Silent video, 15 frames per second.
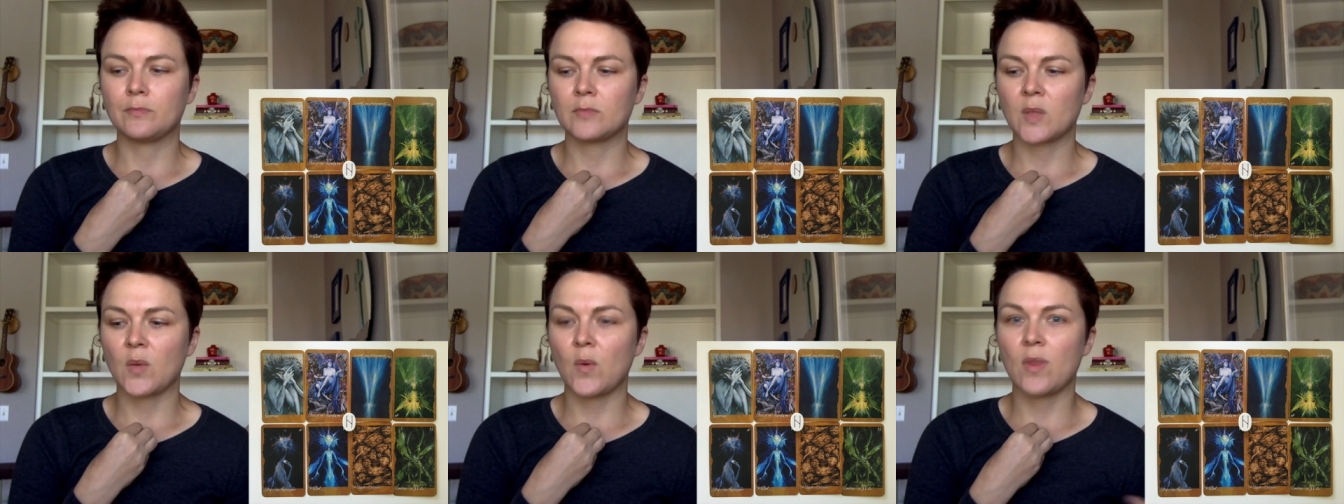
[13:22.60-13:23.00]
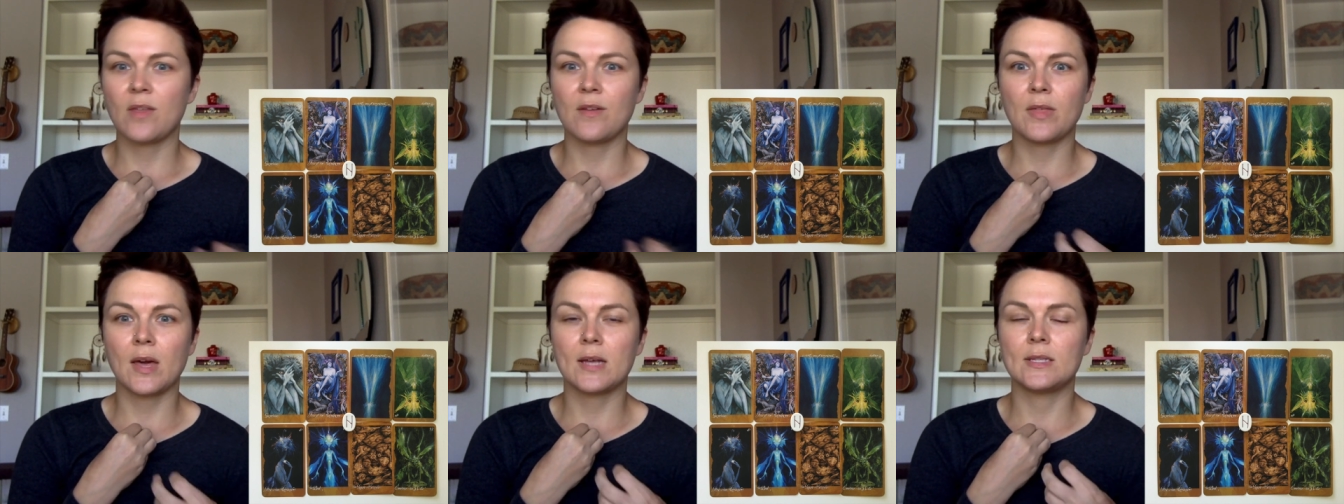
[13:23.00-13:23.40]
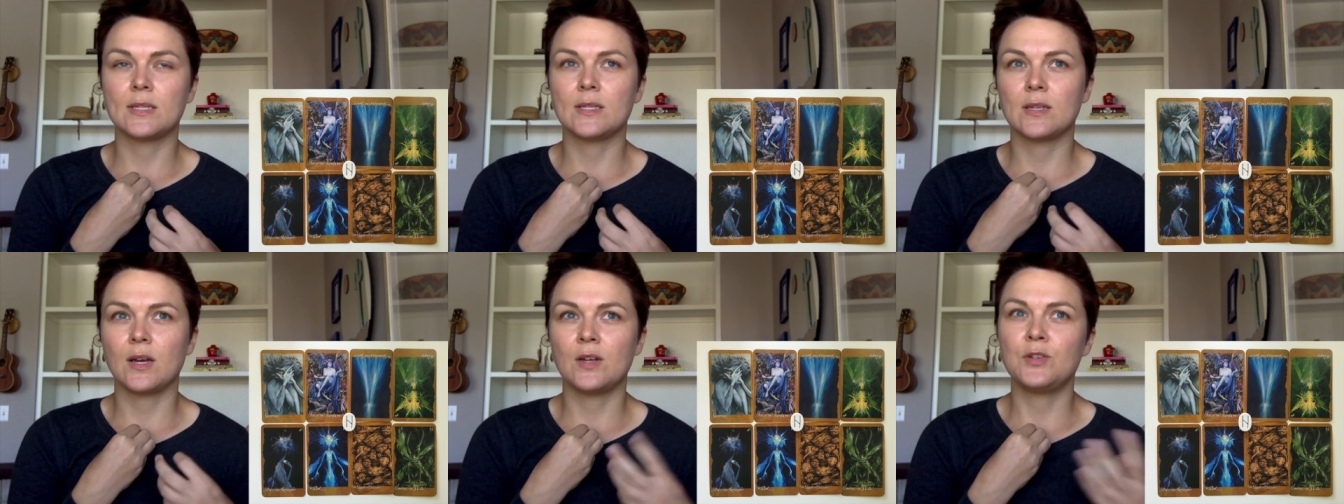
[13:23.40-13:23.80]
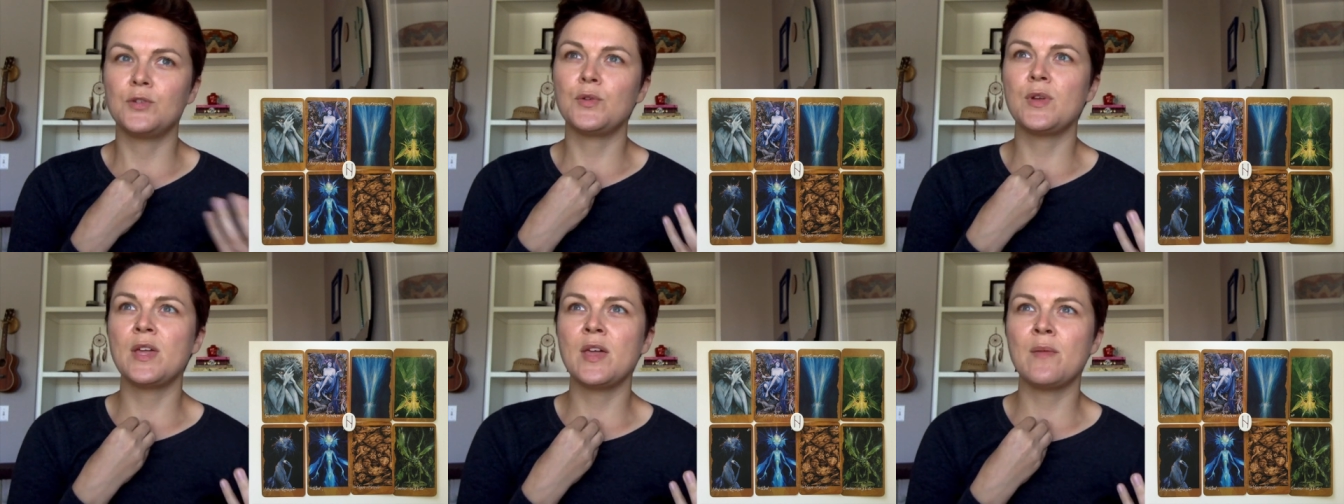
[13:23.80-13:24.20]
Whether that's a
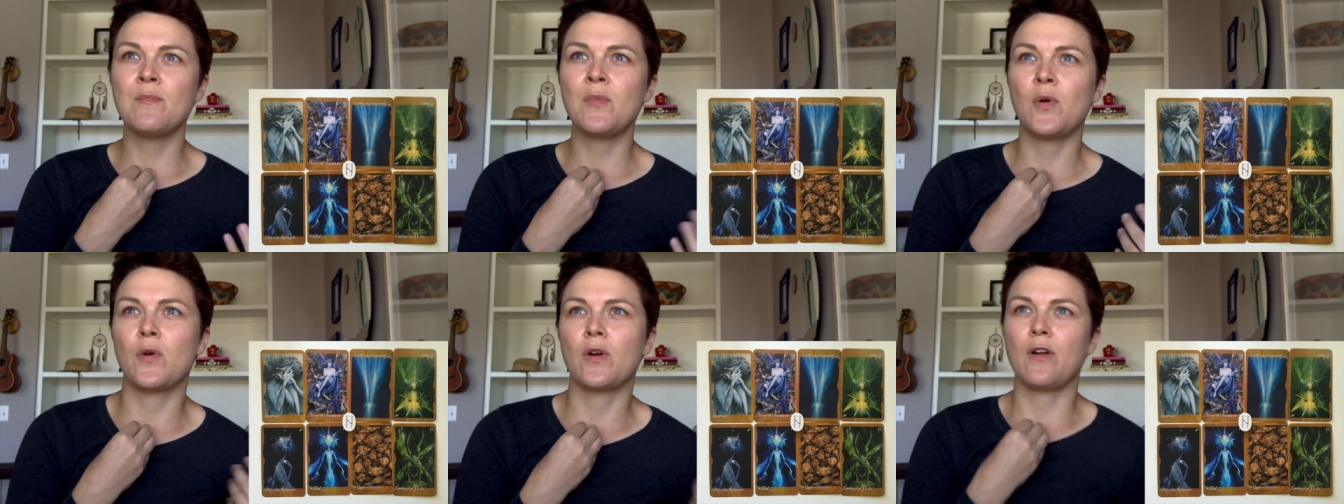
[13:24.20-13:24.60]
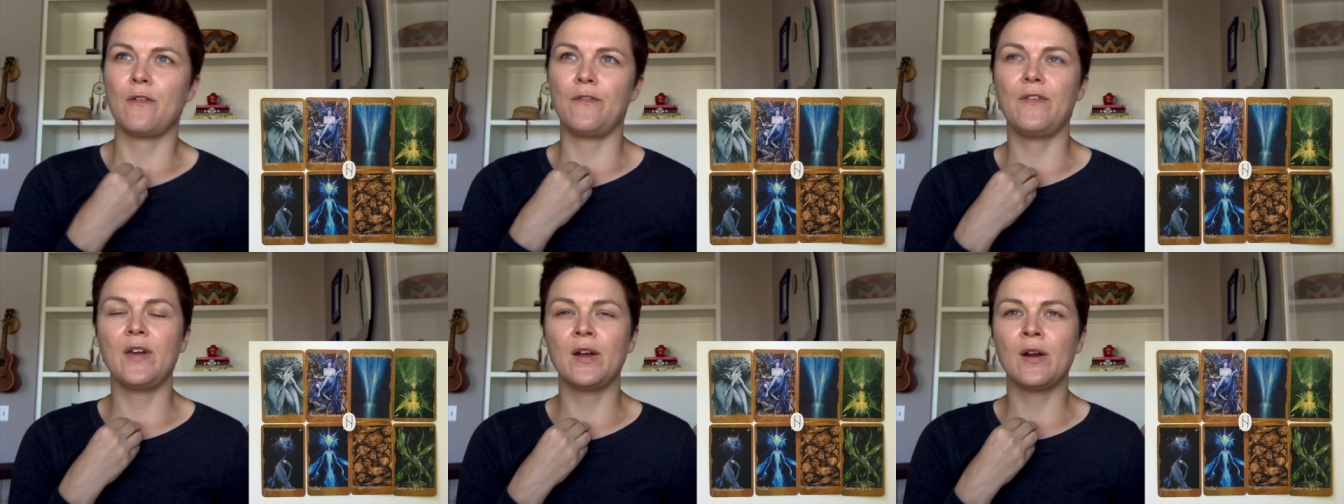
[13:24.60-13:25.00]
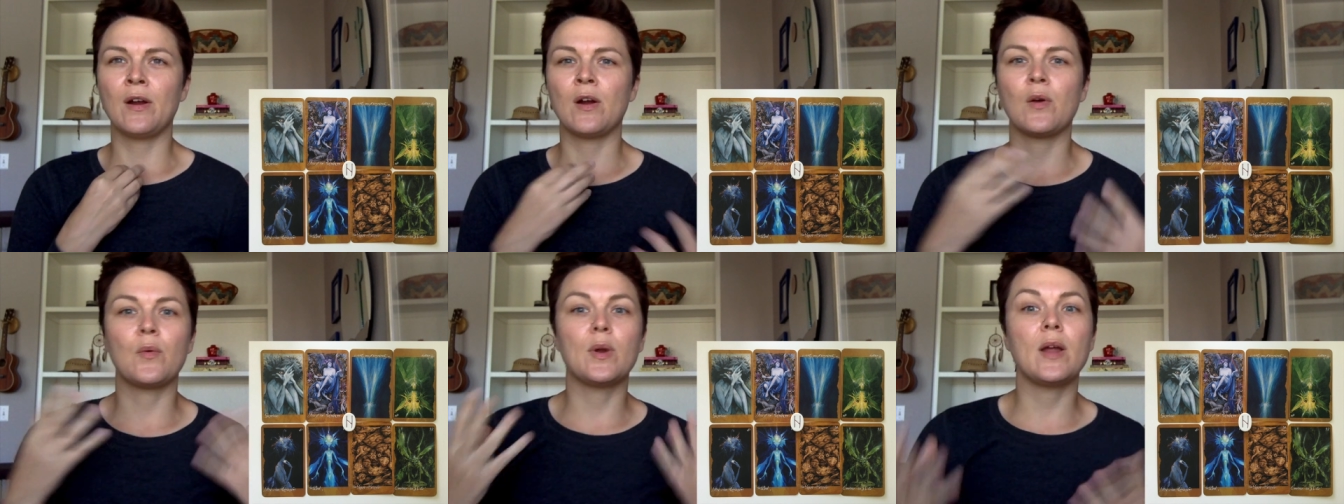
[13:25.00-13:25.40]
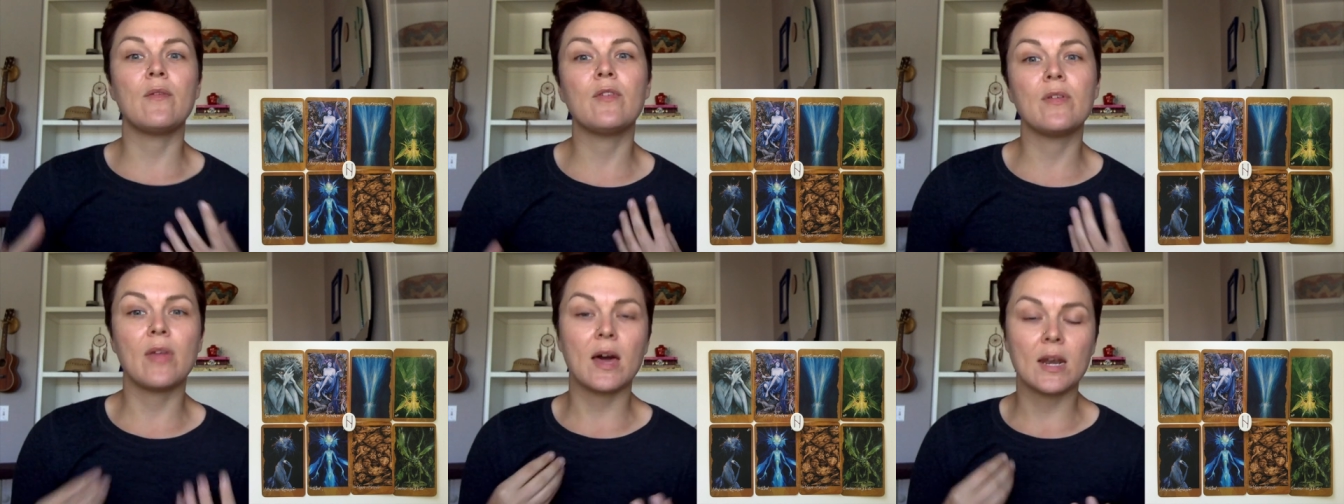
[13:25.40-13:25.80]
dream or a fear or
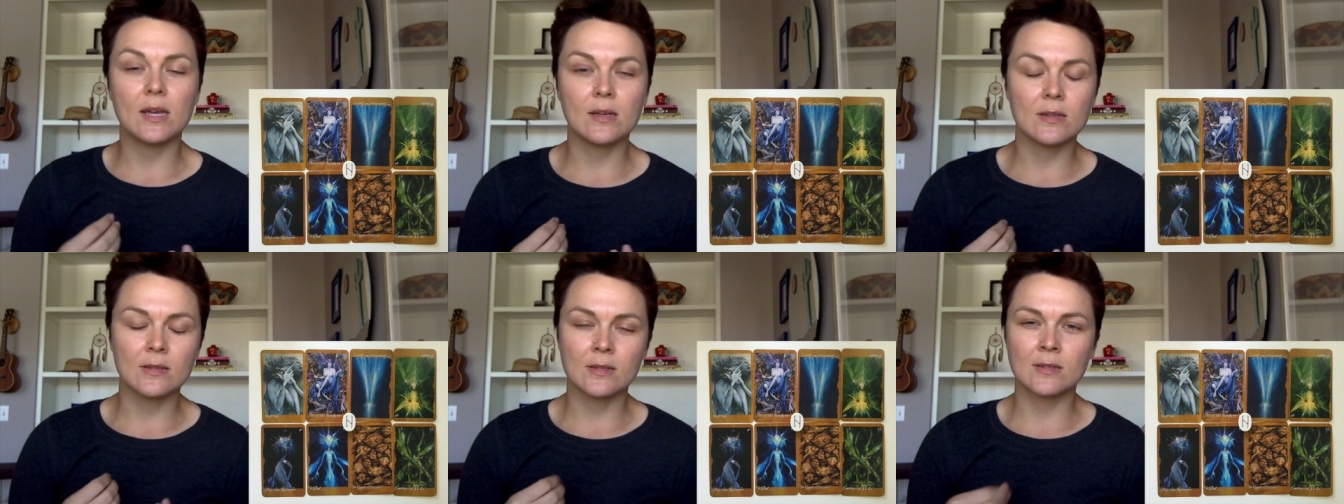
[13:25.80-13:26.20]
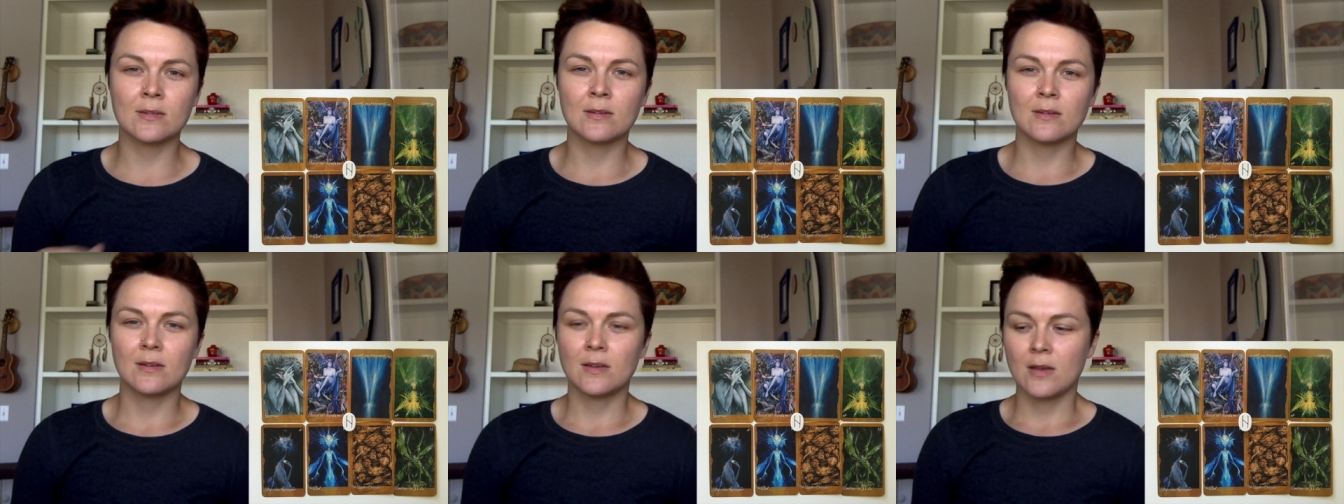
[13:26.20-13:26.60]
whatever that is.